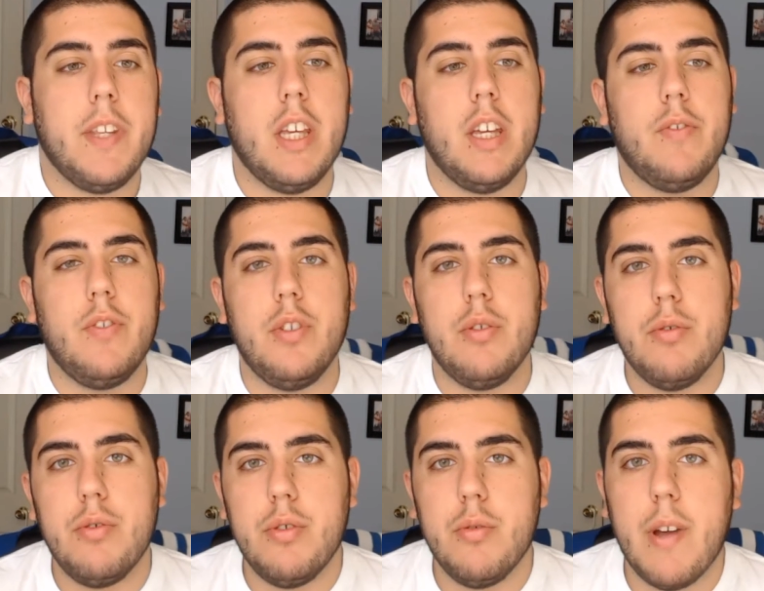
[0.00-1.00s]
If
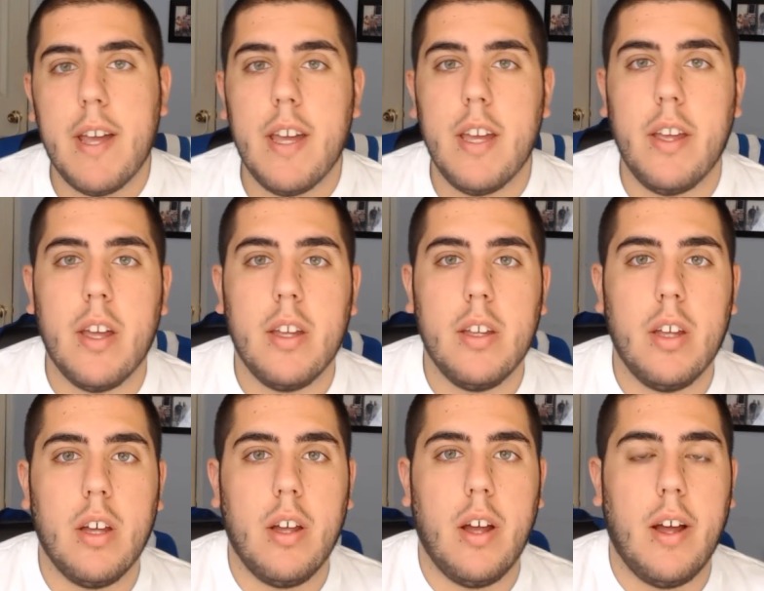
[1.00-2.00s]
you do a
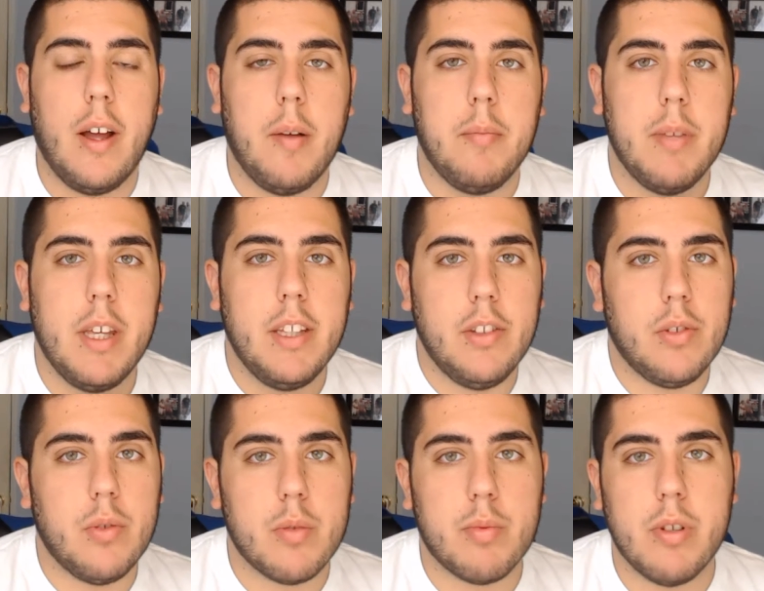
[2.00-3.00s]

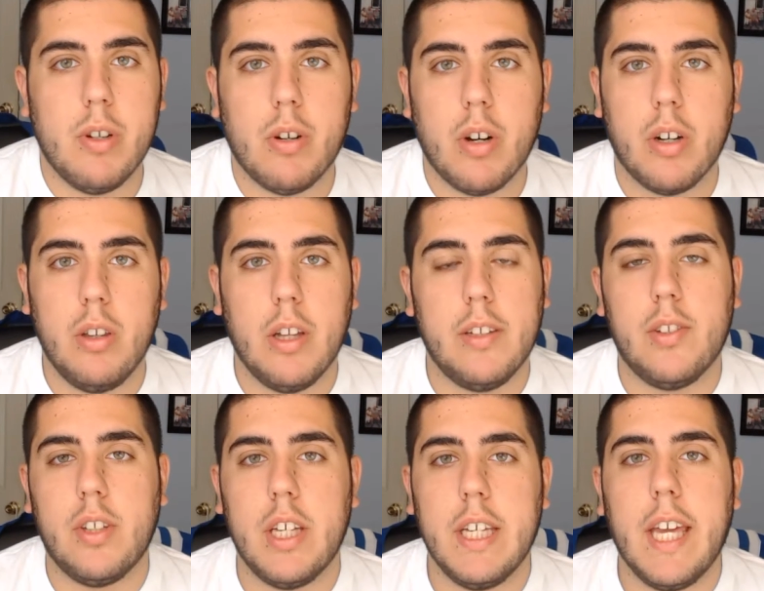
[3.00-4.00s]
in-store pre-order, let's
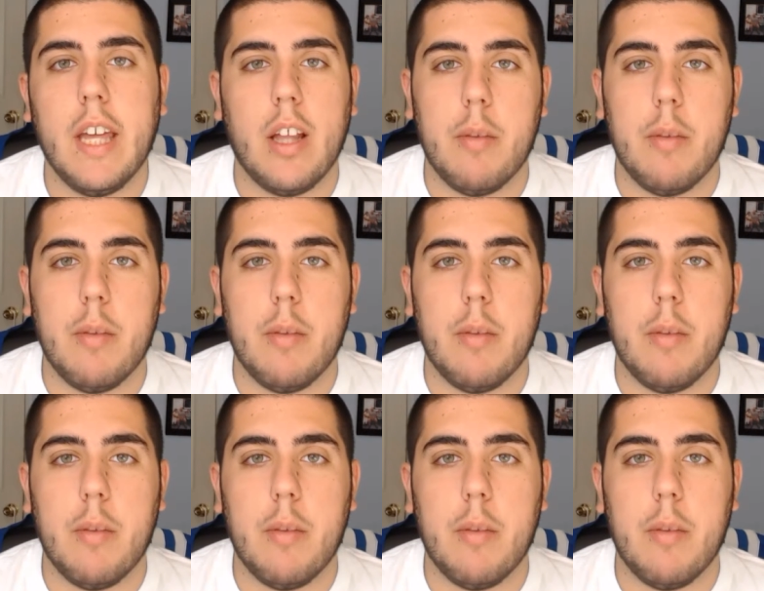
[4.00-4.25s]
say,